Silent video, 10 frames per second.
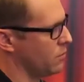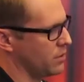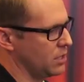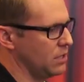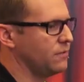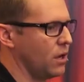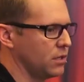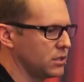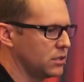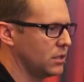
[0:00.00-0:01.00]
with the
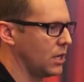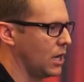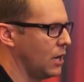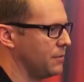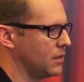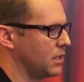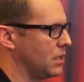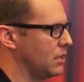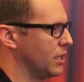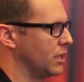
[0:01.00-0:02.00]
defaults that
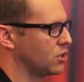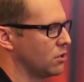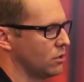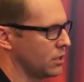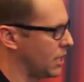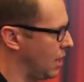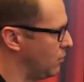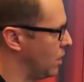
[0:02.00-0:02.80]
the Linux kernel came